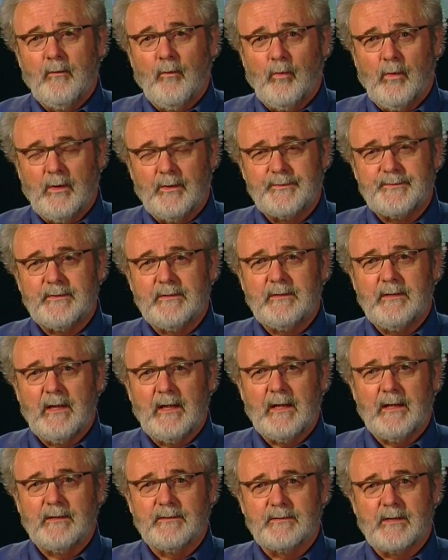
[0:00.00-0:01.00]
Wilson
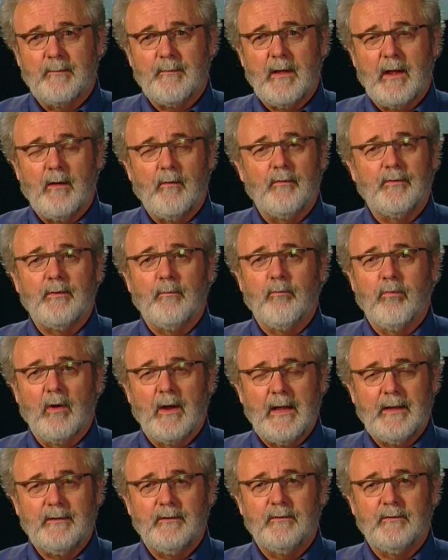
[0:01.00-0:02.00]
has come out with a
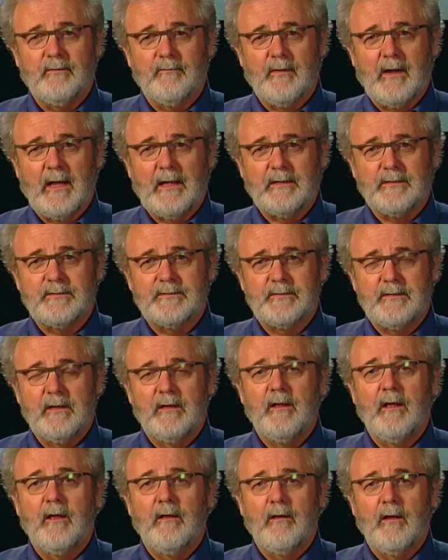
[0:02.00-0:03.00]
brand new device,
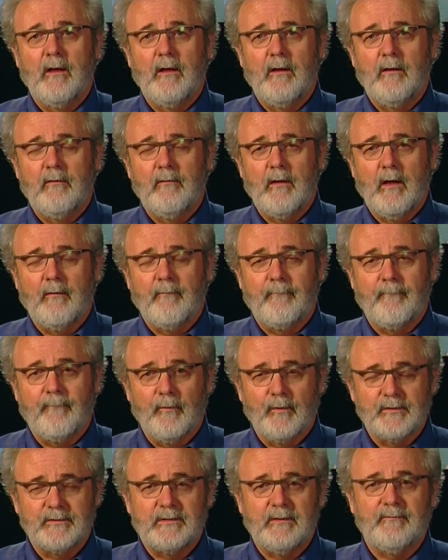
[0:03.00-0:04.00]
a
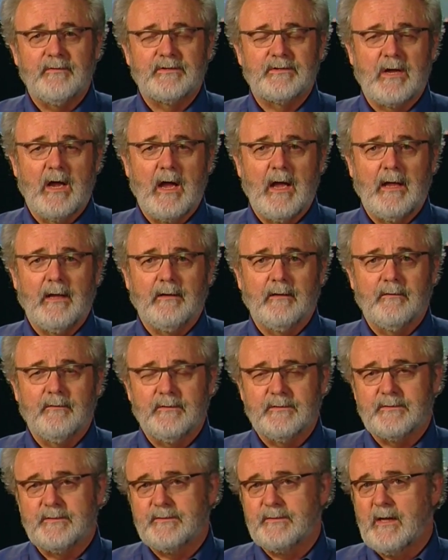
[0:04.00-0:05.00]
first of its kind.
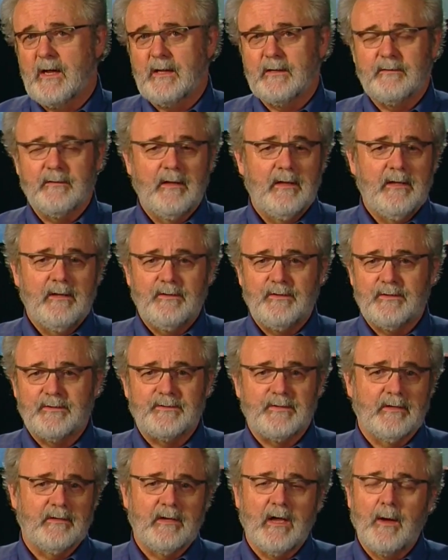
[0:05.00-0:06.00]
This is not
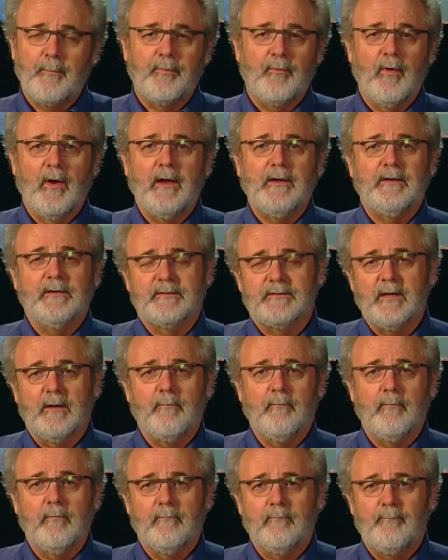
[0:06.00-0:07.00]
just an upgrade to
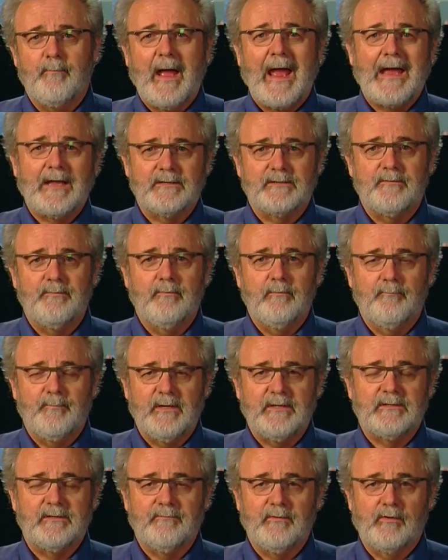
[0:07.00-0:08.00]
some past
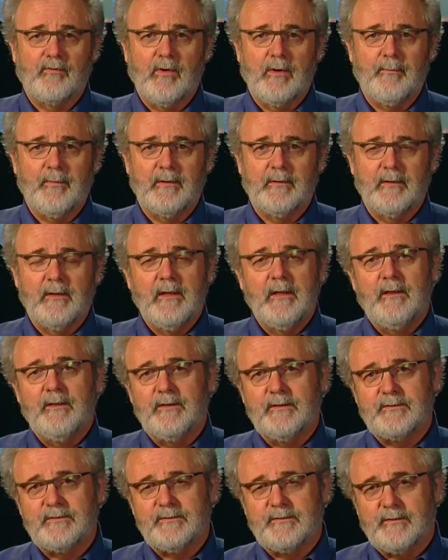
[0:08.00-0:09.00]
piece of equipment.
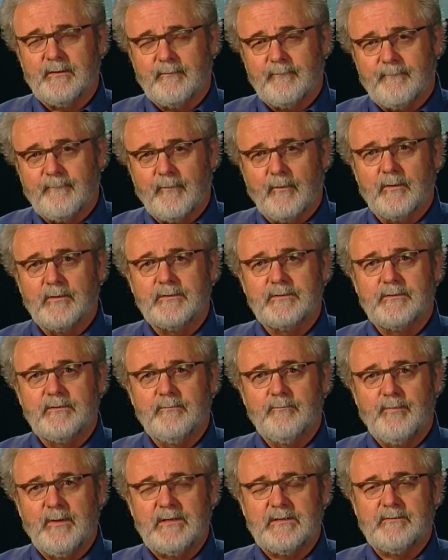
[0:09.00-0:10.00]
This is the first
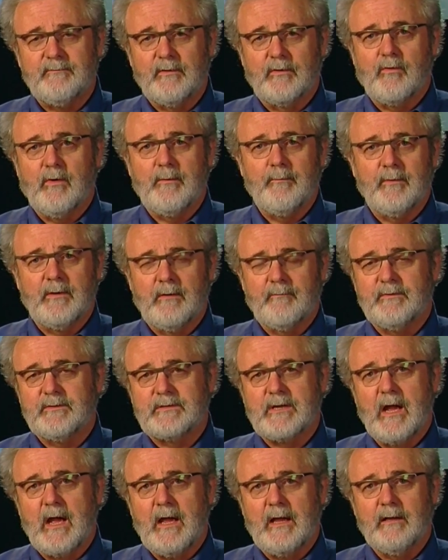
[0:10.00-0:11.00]
piece of equipment of
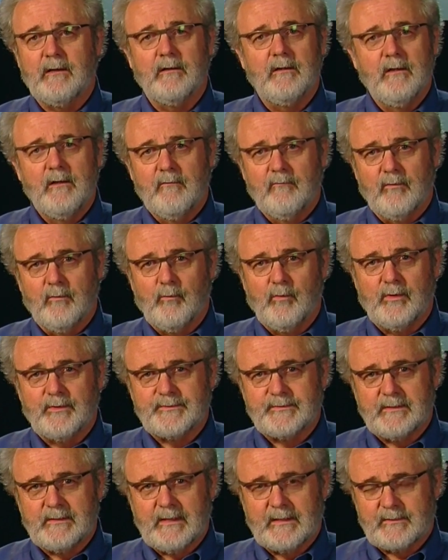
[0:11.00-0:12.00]
its kind from
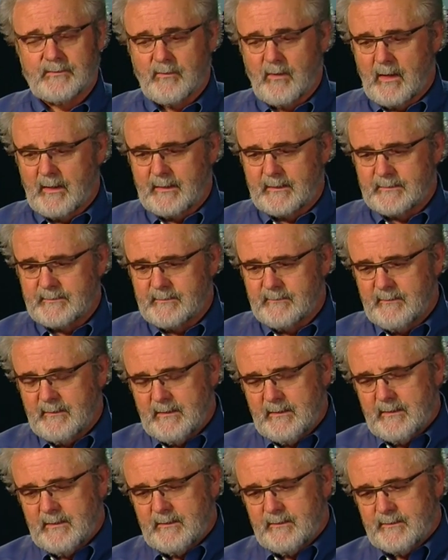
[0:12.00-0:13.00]
Wilson Electronics.
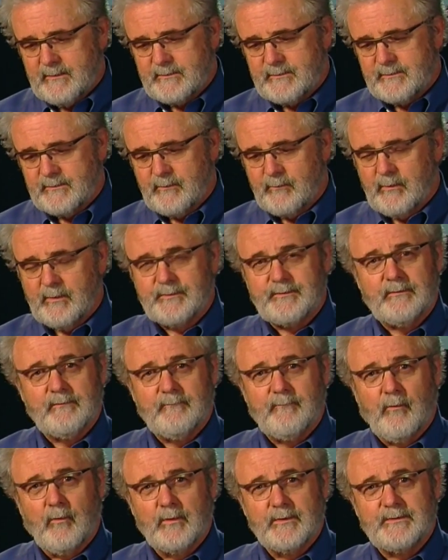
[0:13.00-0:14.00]
This is the
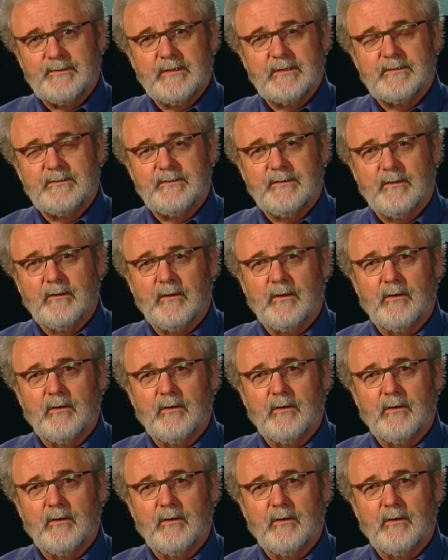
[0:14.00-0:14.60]
Wilson 460